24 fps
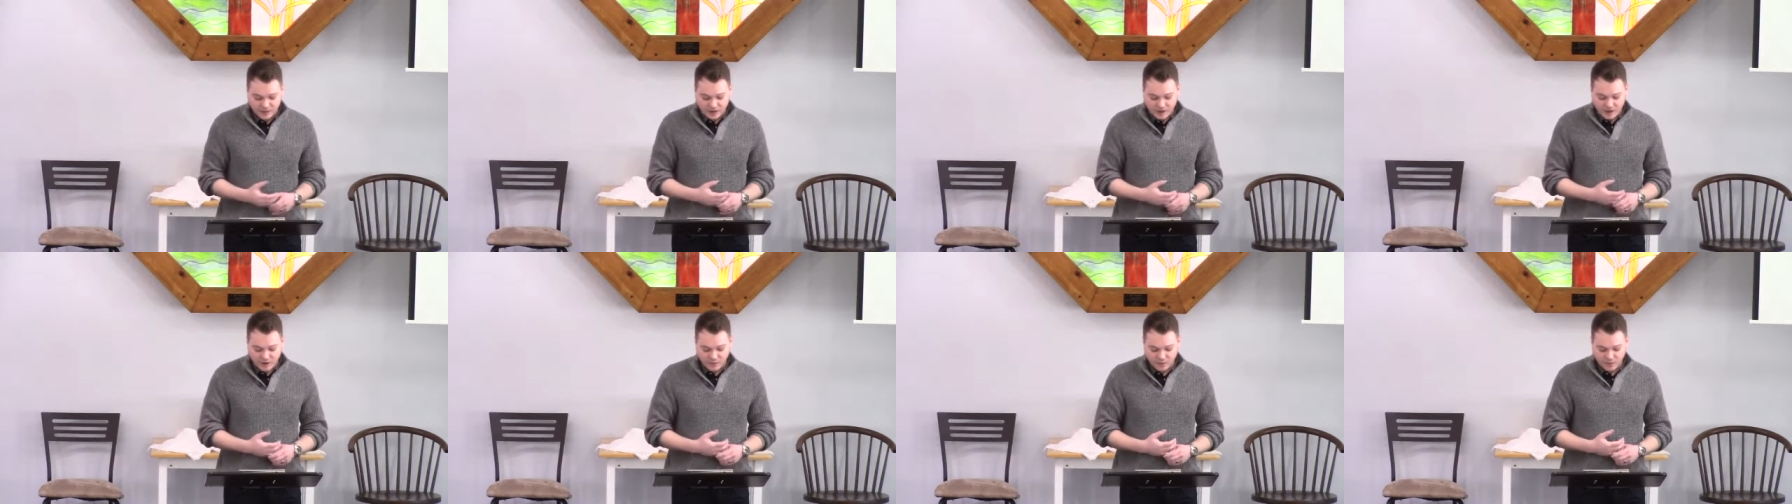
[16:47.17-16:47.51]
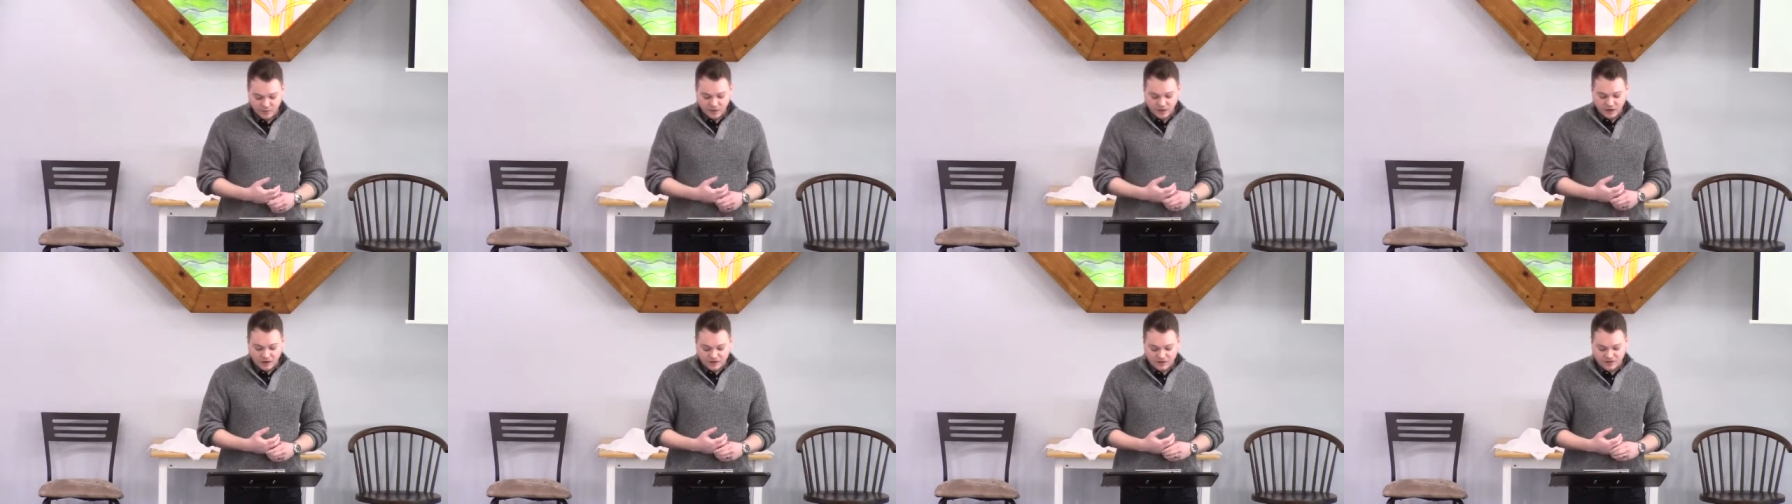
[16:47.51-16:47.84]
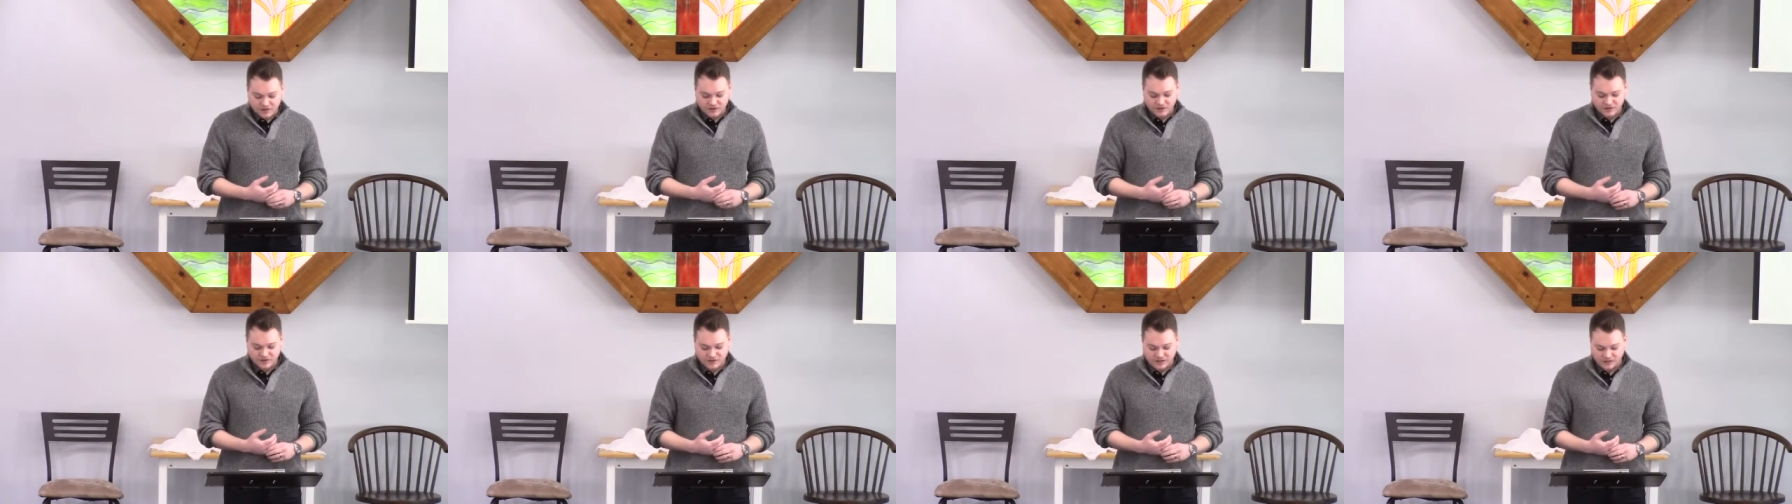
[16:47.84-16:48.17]
Uh, but we
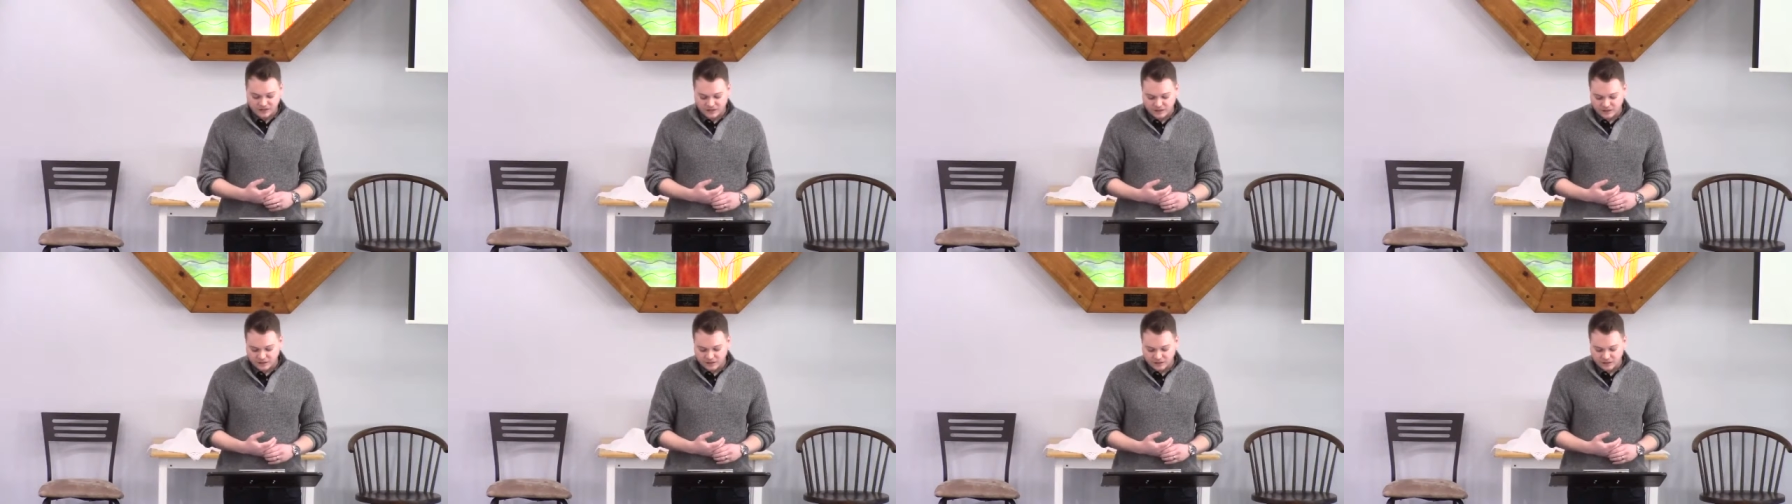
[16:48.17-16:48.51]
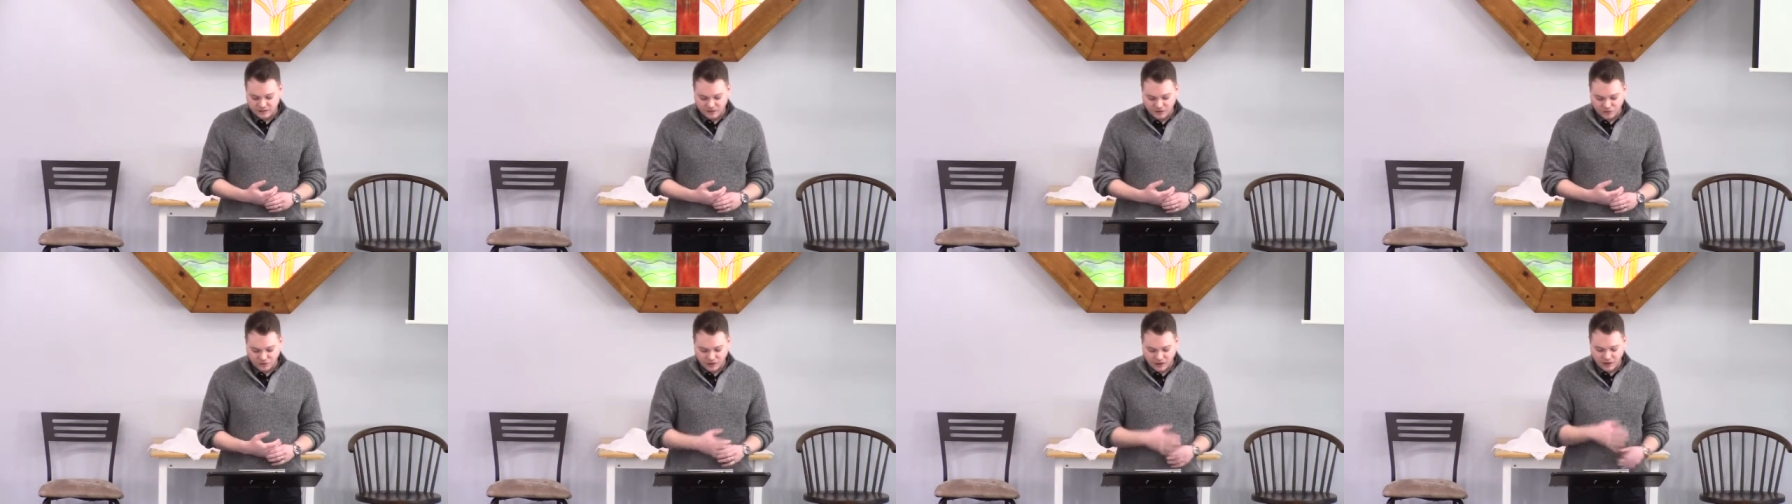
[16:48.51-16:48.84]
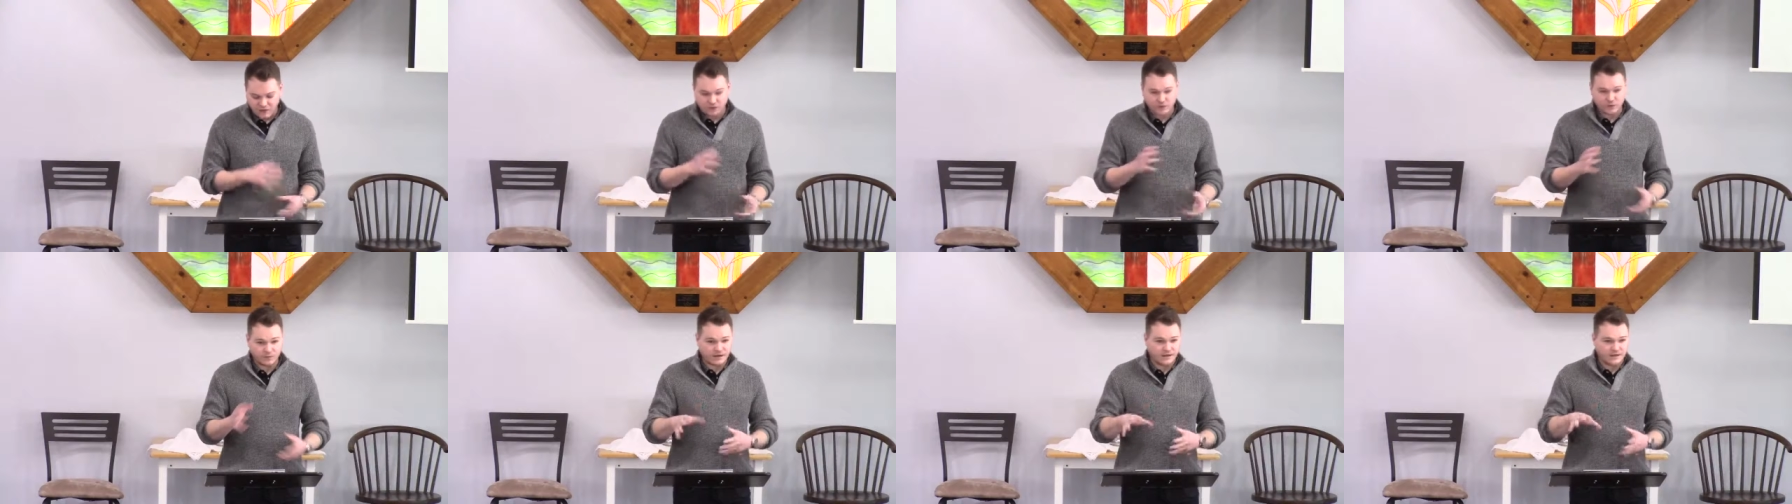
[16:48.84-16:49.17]
also see
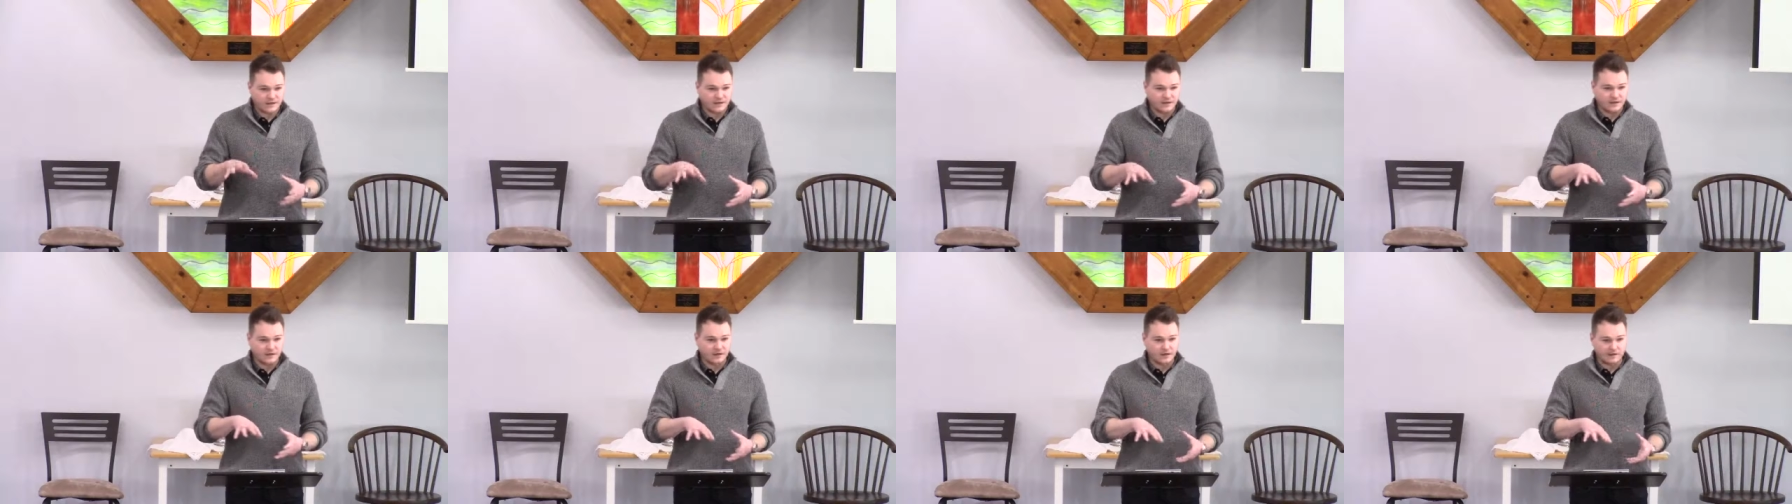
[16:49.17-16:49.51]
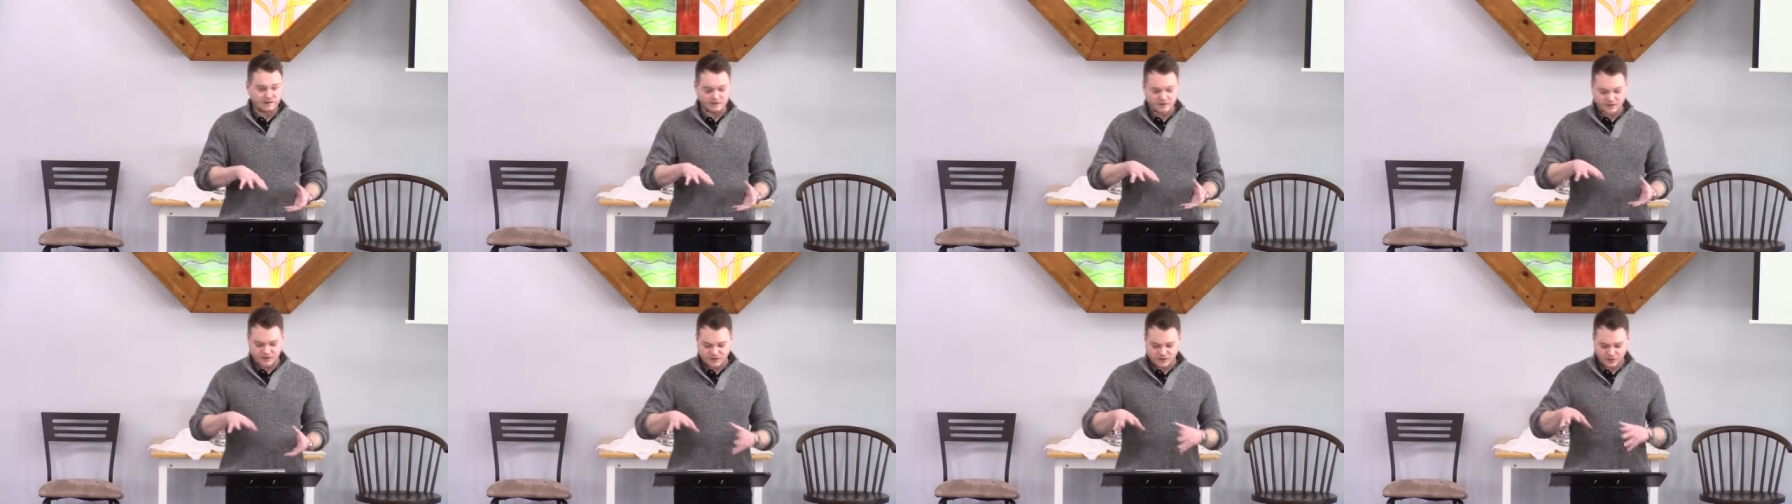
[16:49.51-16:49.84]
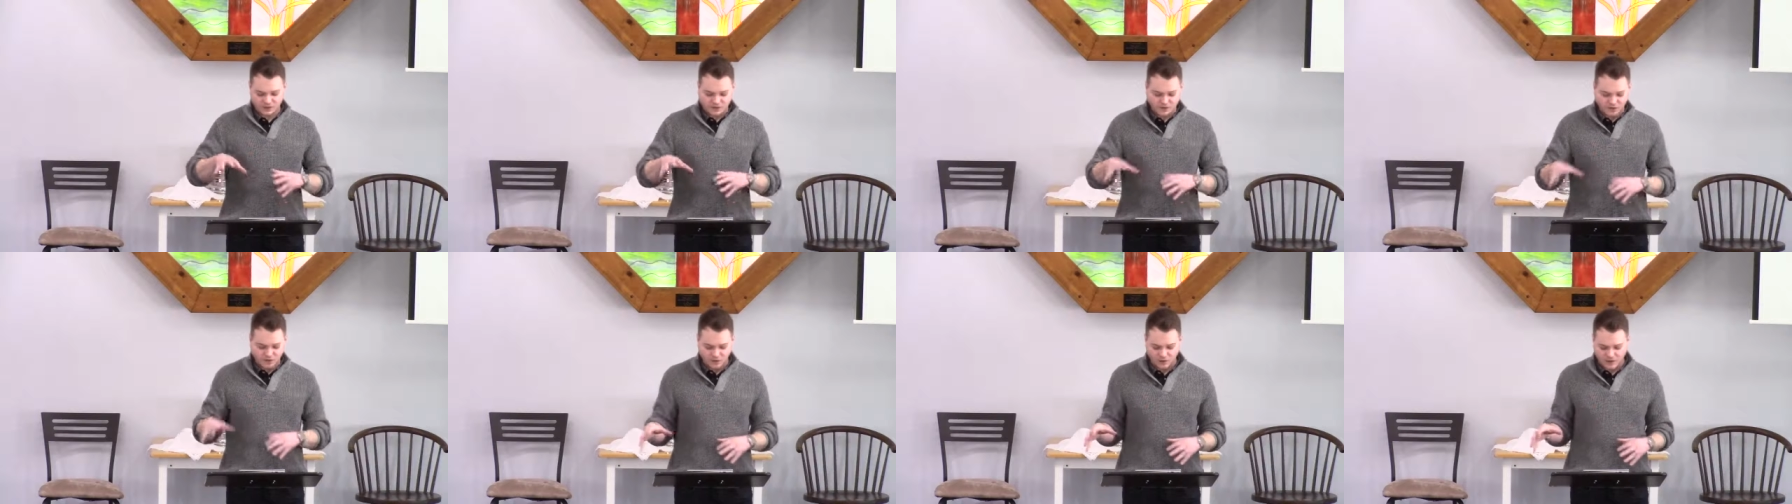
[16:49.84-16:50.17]
throughout the rest of the
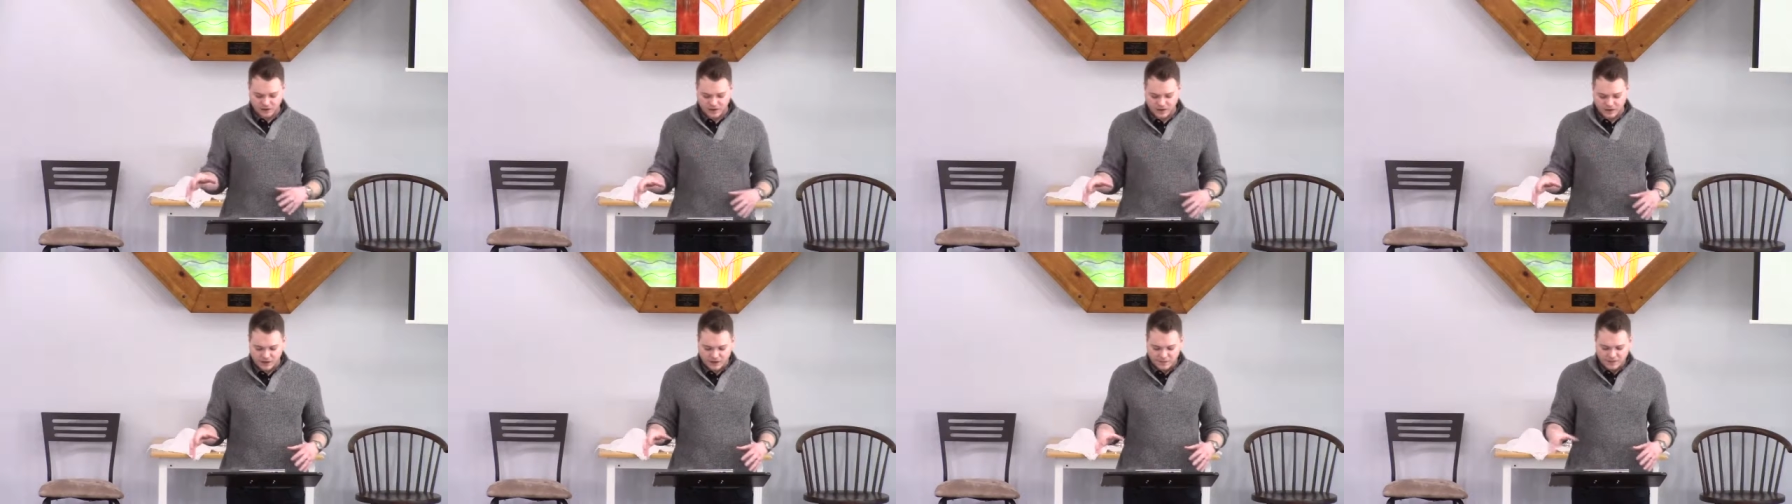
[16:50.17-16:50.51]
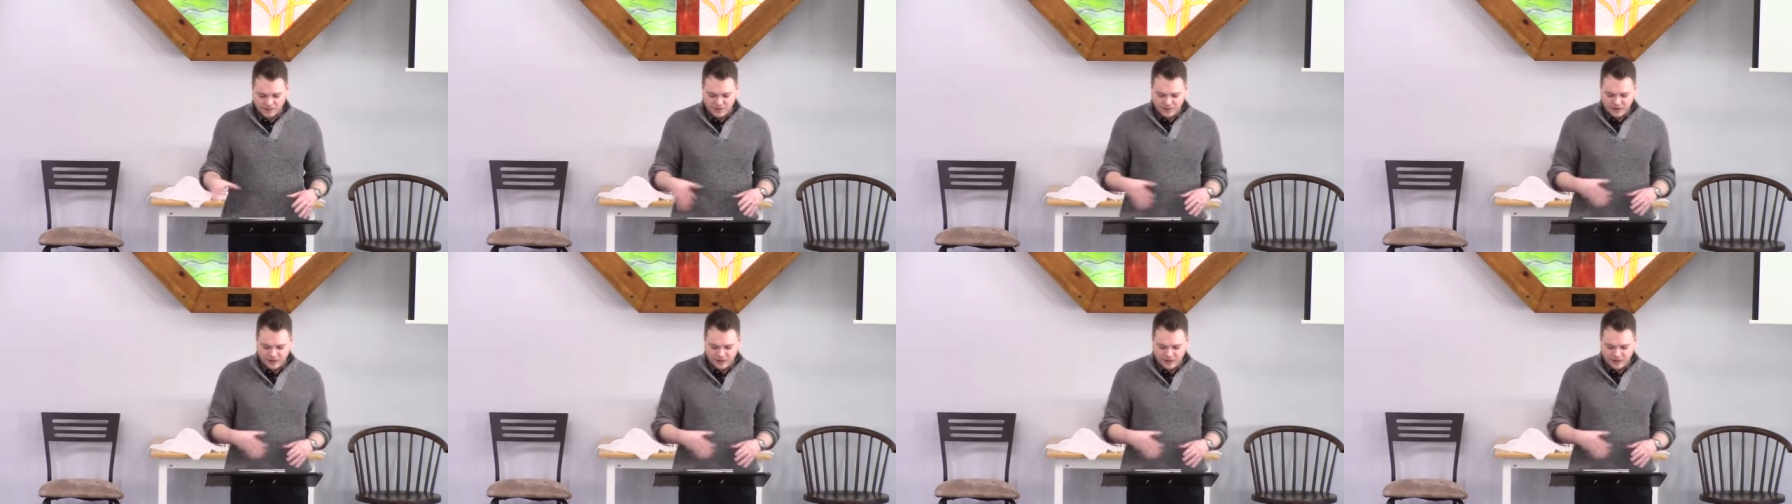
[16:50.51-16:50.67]
story